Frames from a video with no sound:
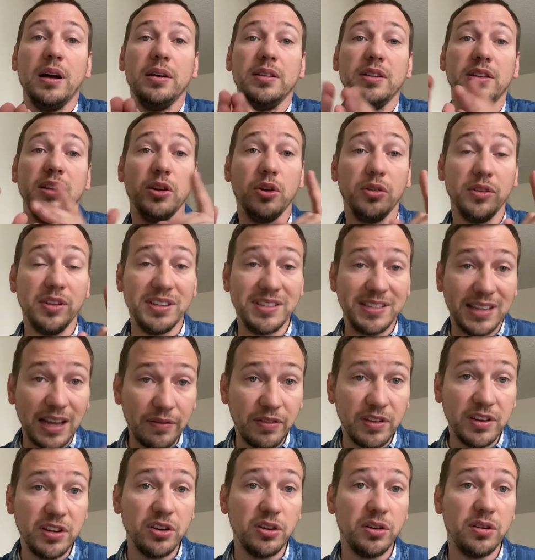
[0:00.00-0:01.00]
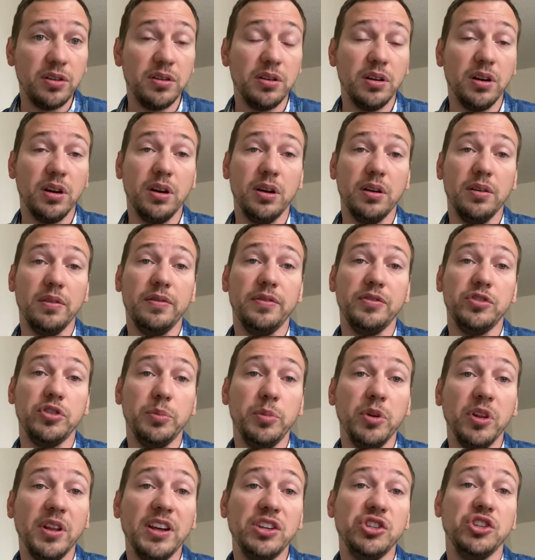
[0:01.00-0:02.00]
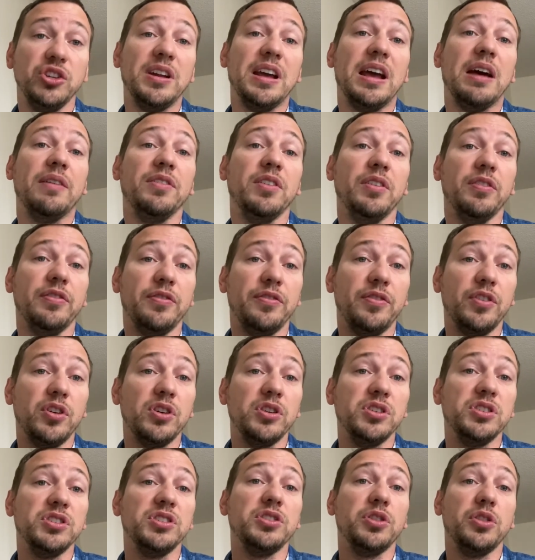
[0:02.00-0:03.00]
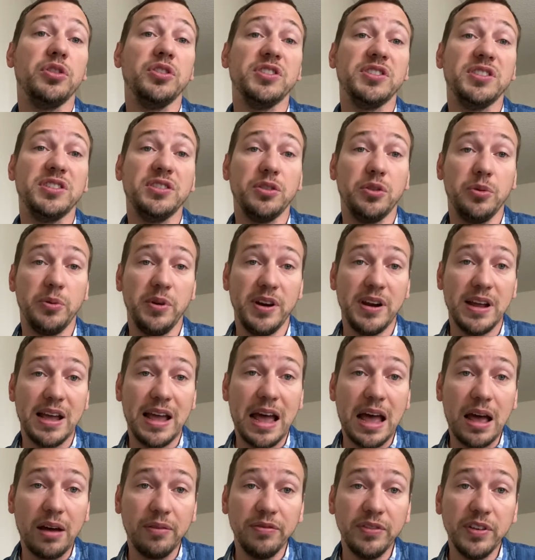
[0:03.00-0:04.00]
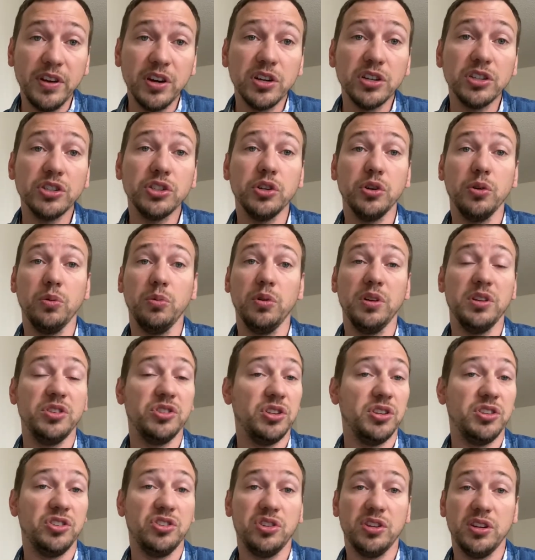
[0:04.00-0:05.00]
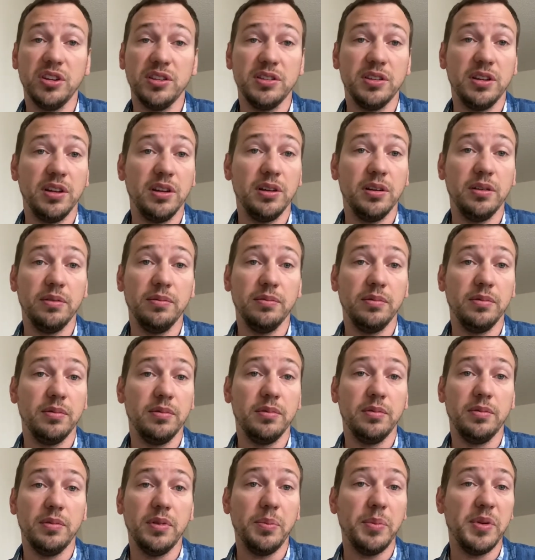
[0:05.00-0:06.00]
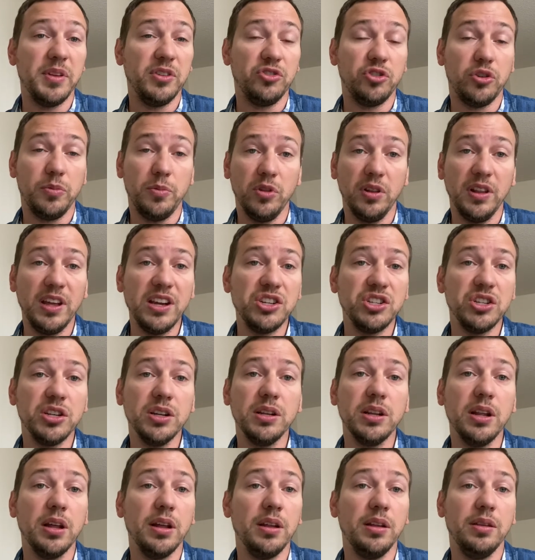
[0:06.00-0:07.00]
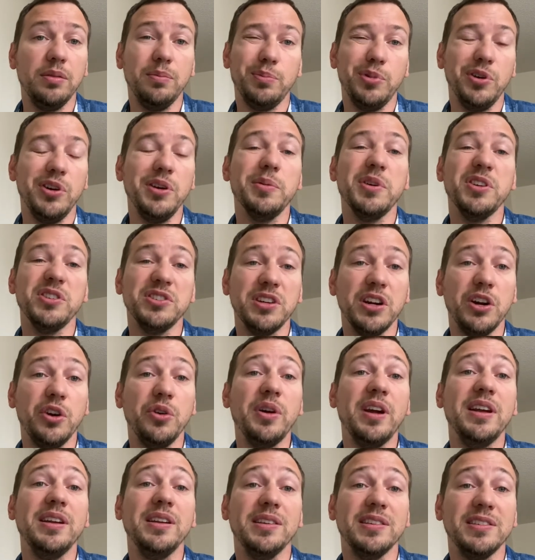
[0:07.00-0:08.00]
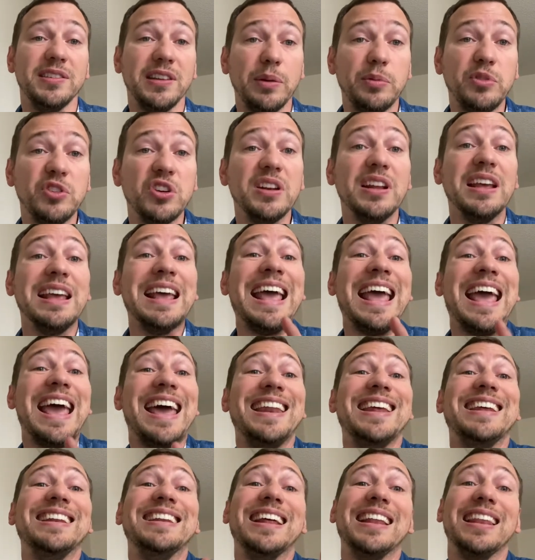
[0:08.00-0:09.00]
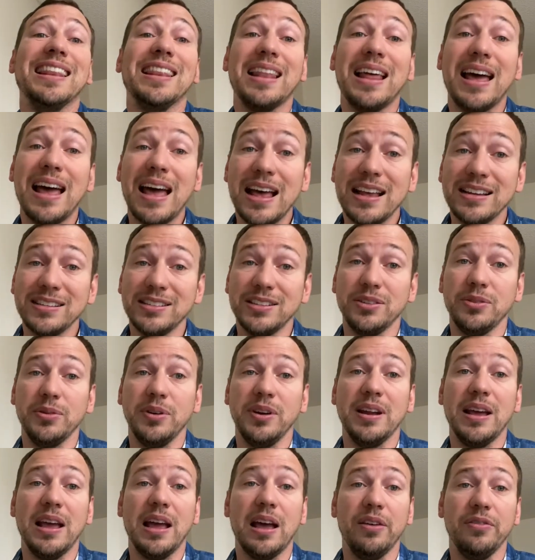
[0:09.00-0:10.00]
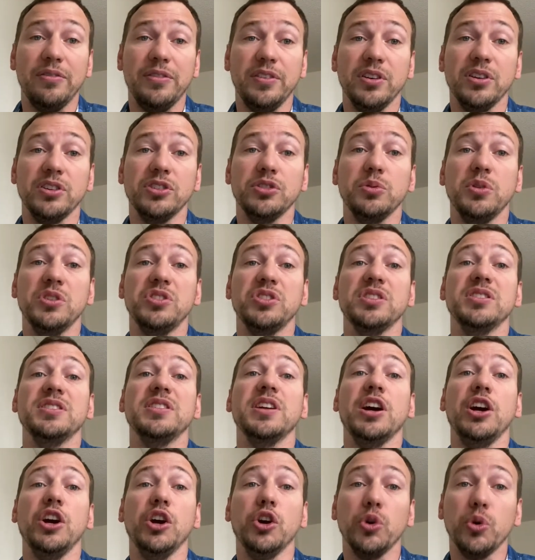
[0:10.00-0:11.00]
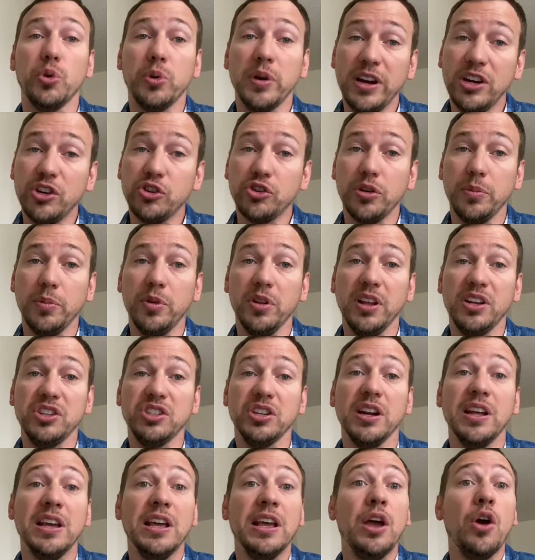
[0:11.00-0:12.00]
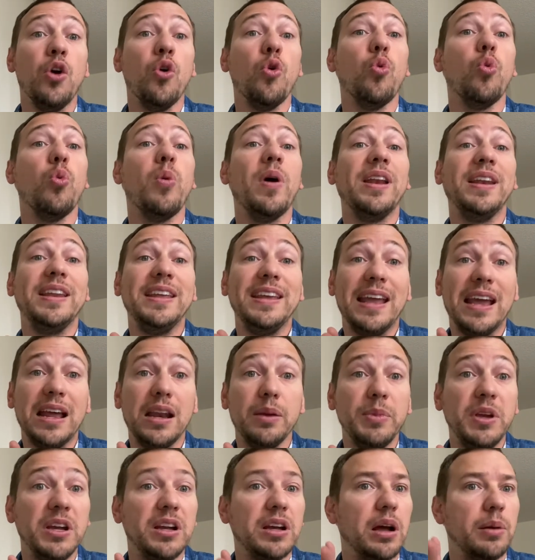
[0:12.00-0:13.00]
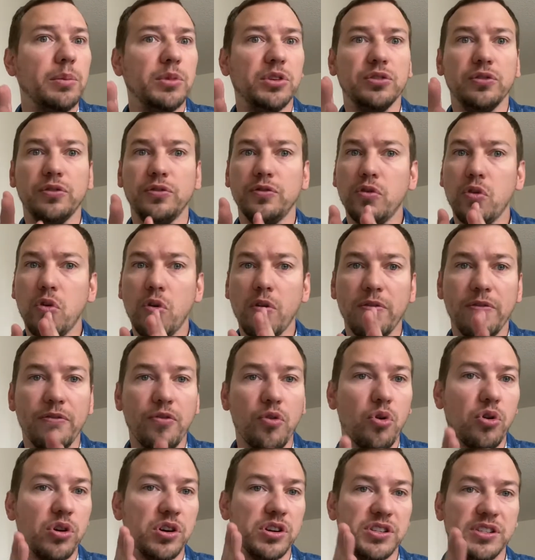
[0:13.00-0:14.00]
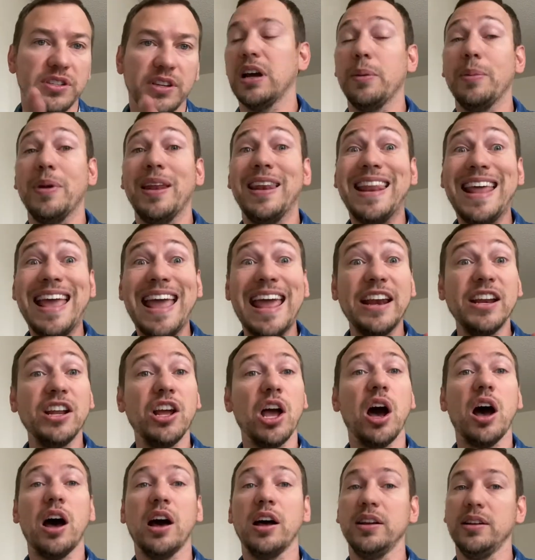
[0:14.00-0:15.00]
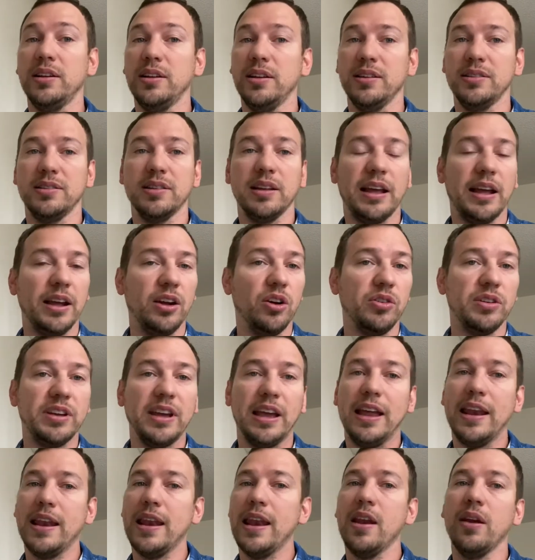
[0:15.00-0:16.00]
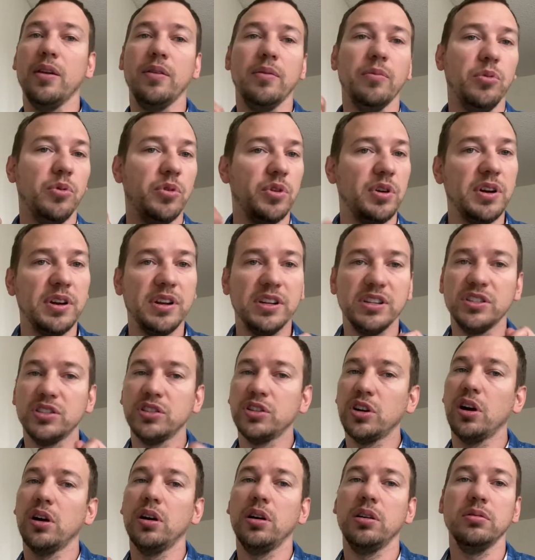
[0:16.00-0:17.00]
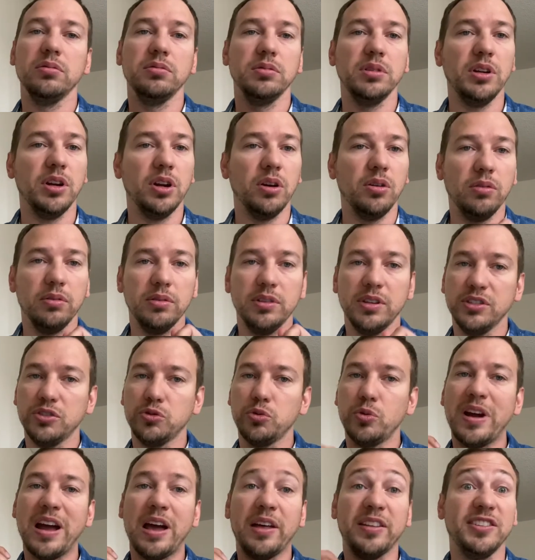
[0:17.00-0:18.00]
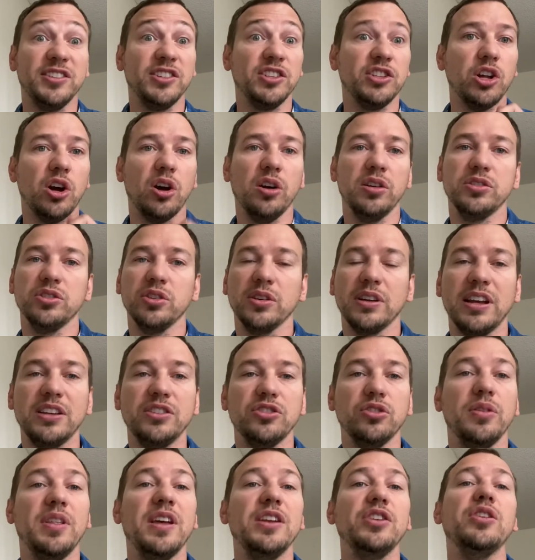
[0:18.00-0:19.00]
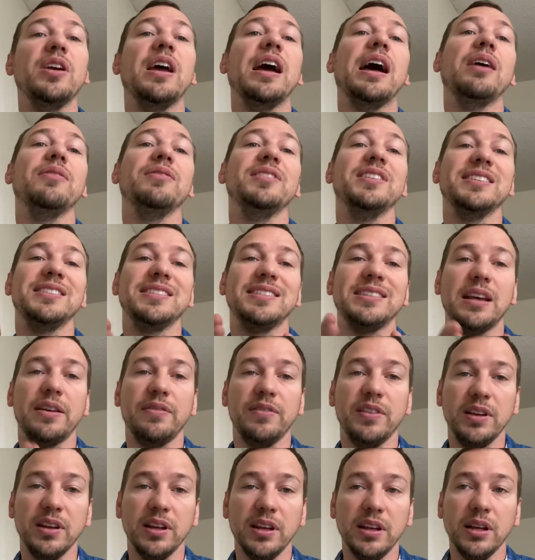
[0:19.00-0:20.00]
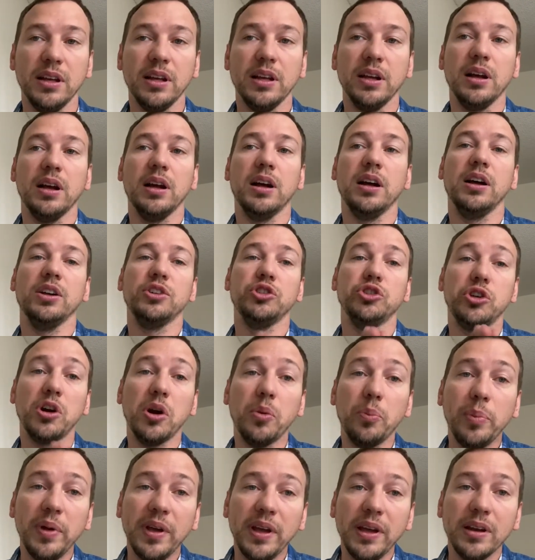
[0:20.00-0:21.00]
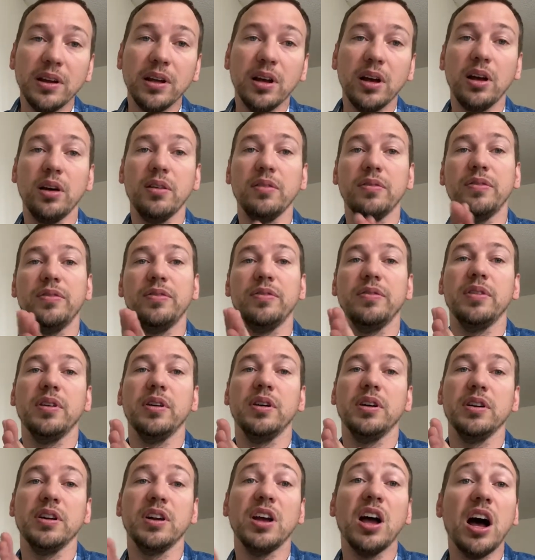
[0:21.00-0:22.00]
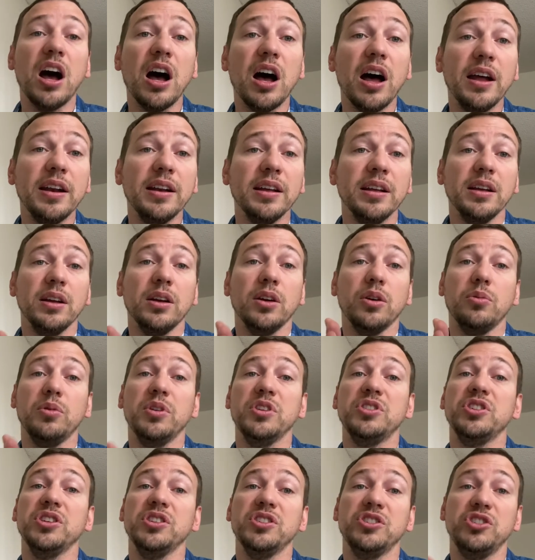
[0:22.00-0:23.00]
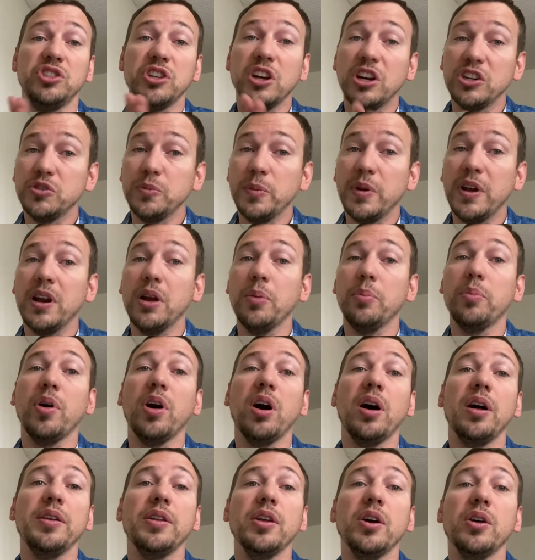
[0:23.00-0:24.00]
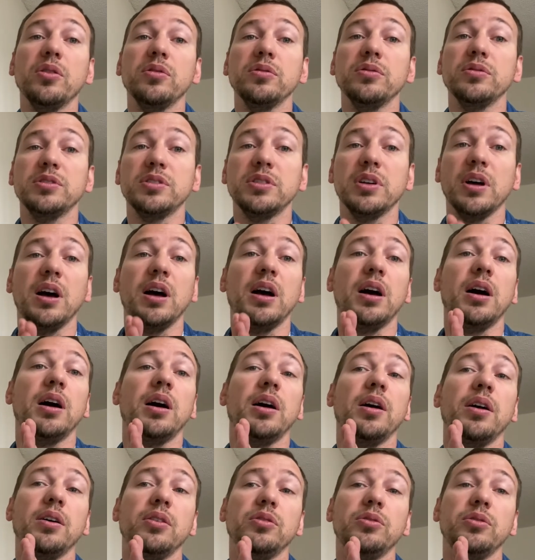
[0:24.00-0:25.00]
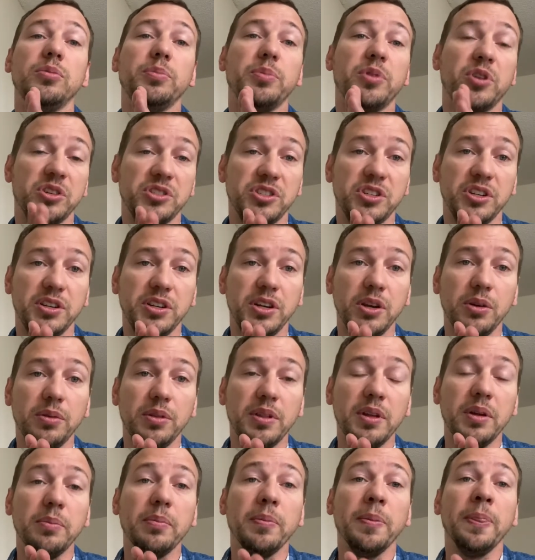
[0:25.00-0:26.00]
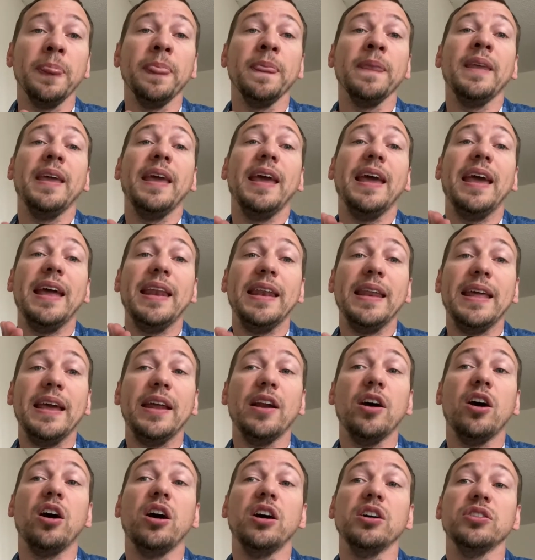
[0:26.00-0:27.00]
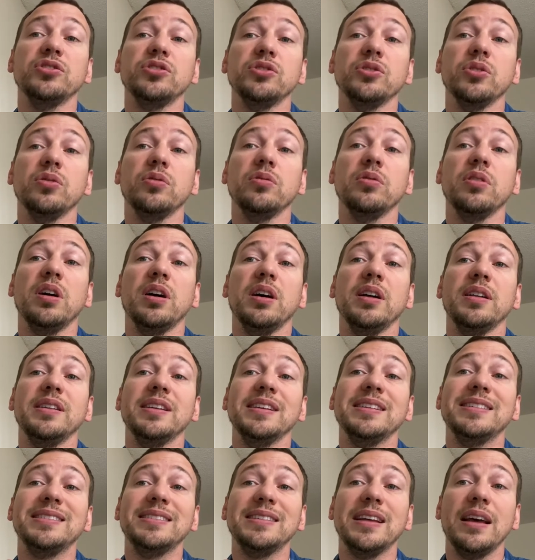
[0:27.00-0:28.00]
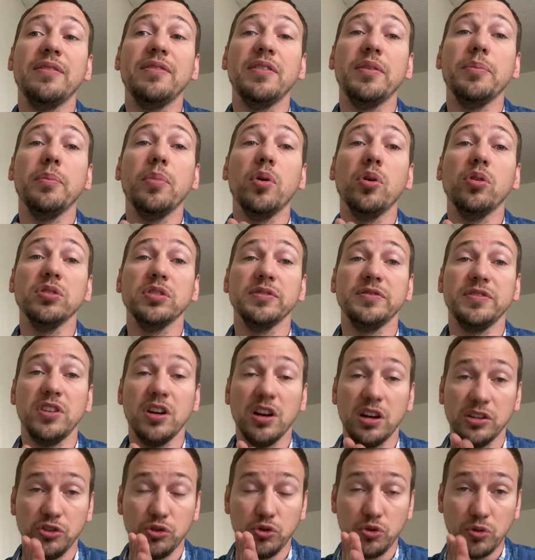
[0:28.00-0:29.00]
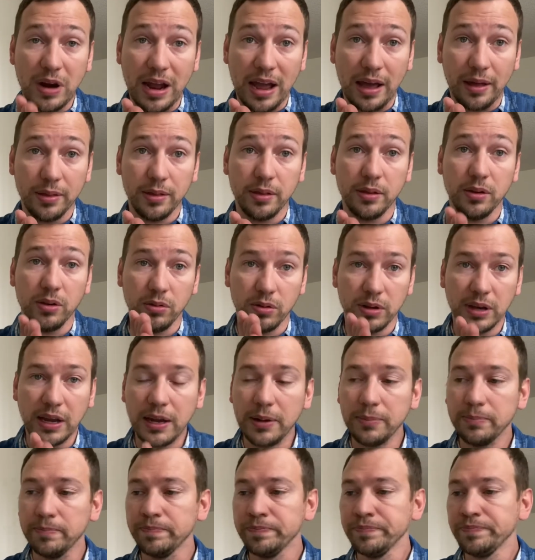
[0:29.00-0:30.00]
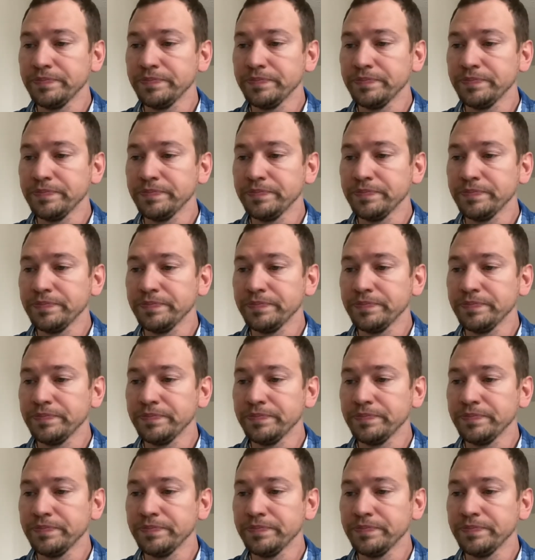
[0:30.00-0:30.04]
you know, the 7 year of tribulation, you have the first 3.5 years, which is just the bit tribulation, the pretty much the great deception, and then the last 3.5 years, which is the great tribulation, when the enemy comes full force. I mean, then God is like, okay, we're gonna start, you know, his wrath starts. Okay, so then you have the seven trumpet of God, which is judgment upon those who persecute them, and then also the seven bowls of God's wrath. Okay,